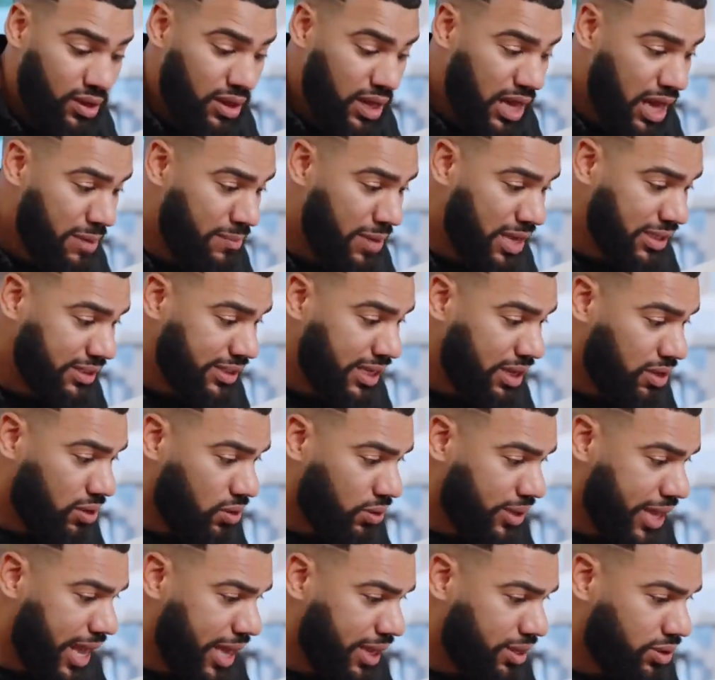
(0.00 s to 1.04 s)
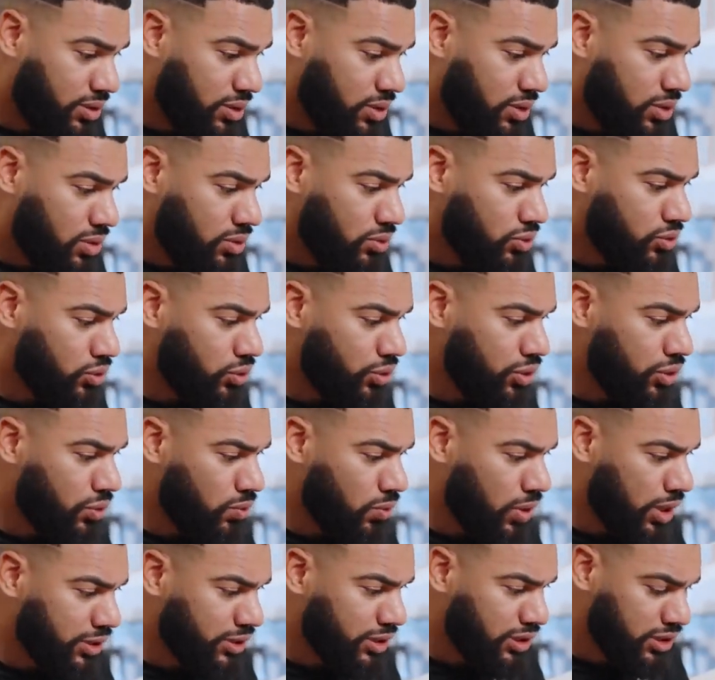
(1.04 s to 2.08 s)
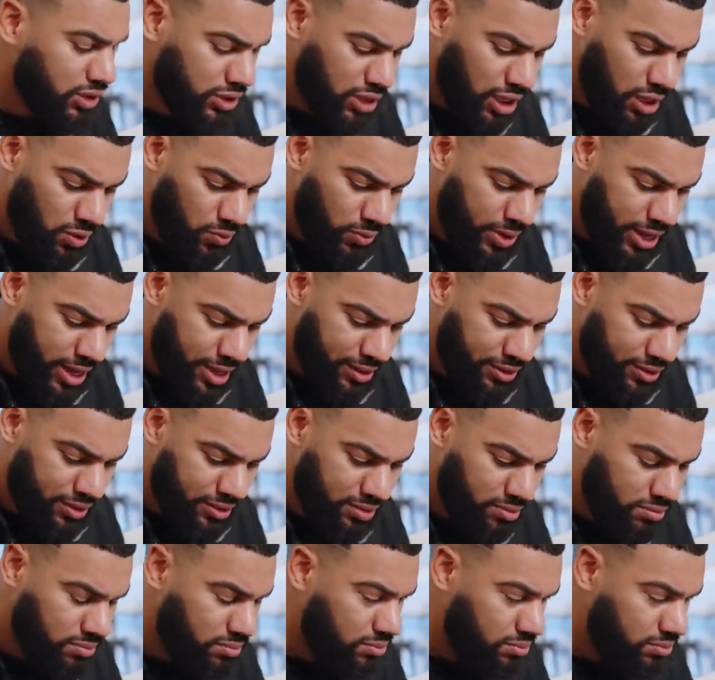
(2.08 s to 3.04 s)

I might say, okay, do you want to start with